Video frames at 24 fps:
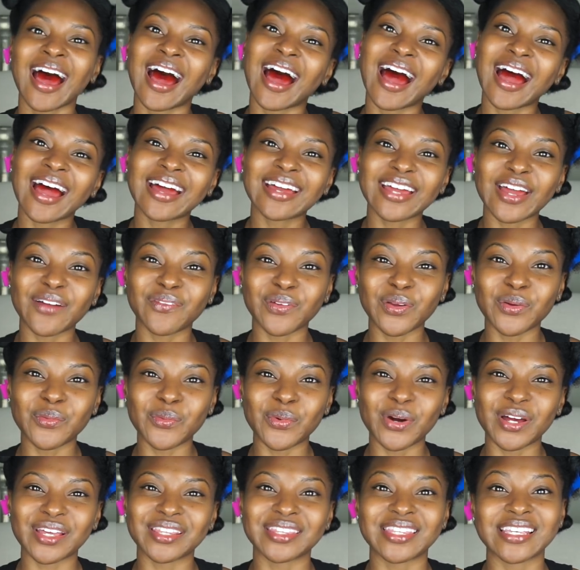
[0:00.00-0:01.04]
Hi
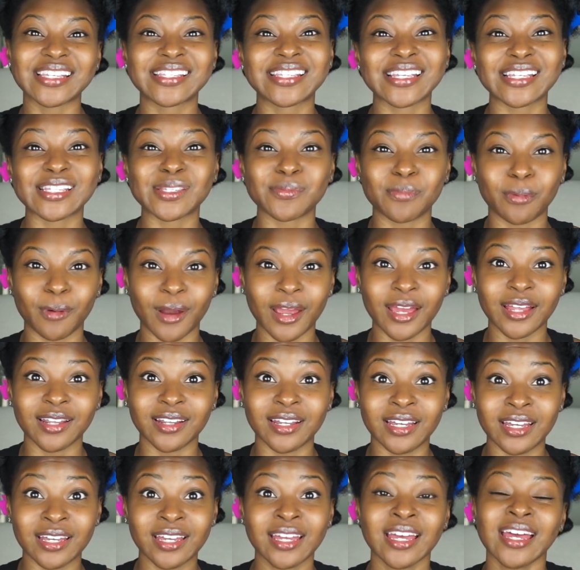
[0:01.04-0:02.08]
everyone, this is
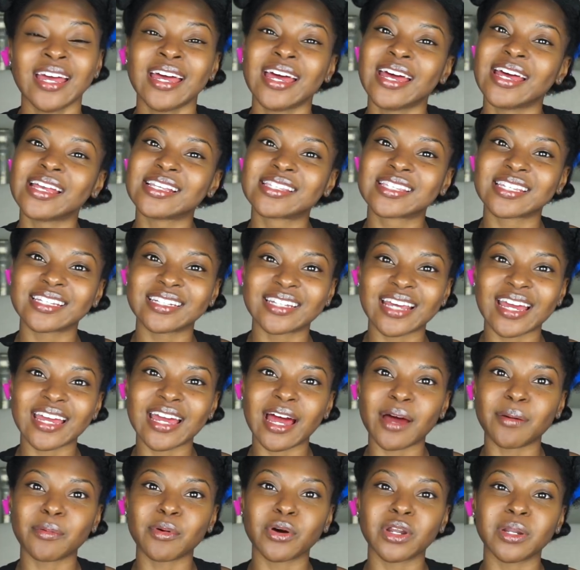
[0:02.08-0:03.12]
Braylon, and today
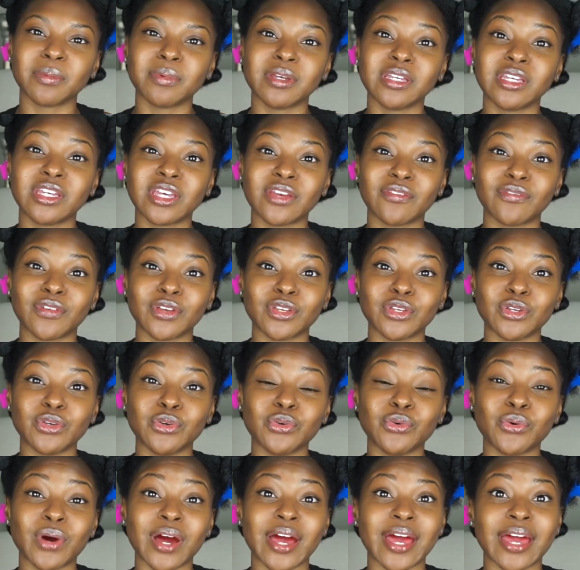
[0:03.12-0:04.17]
I'm going to be giving
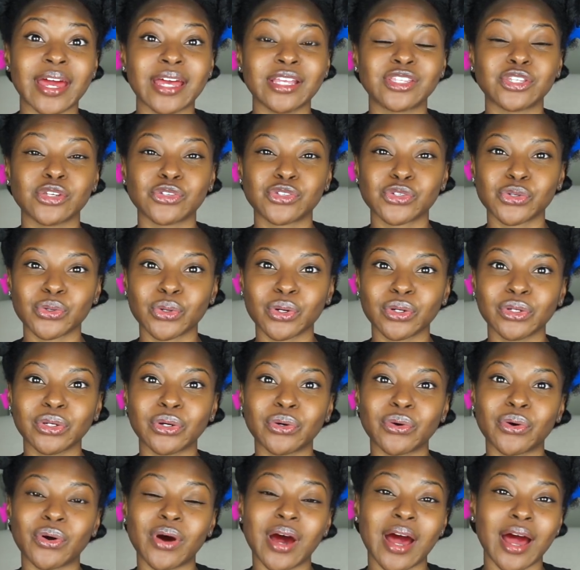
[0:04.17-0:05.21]
you a
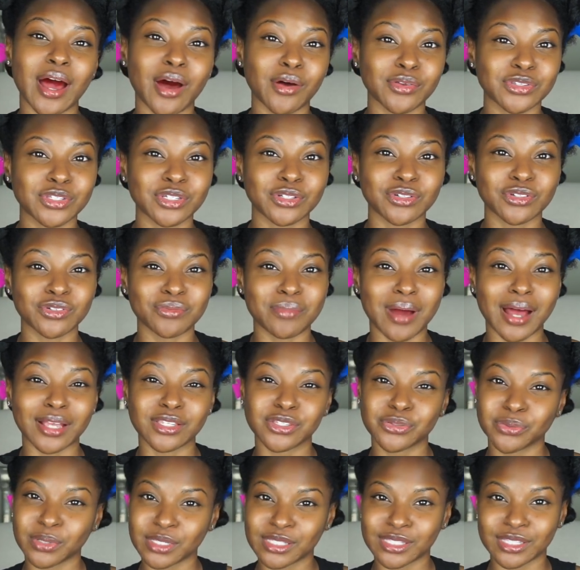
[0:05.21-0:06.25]
tutorial on how to do my
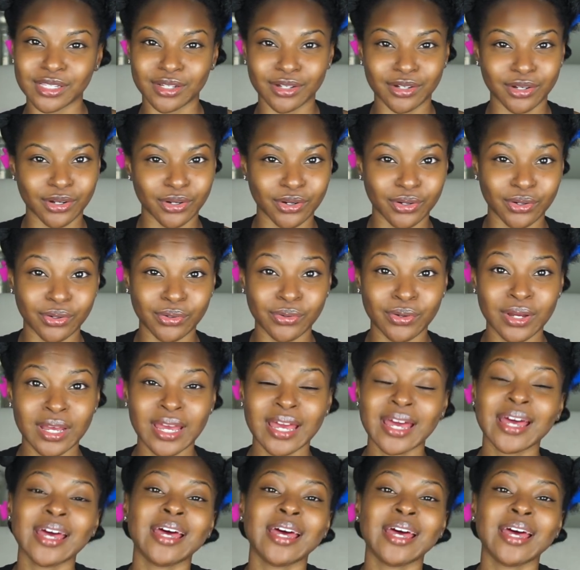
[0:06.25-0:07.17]
twist and curl.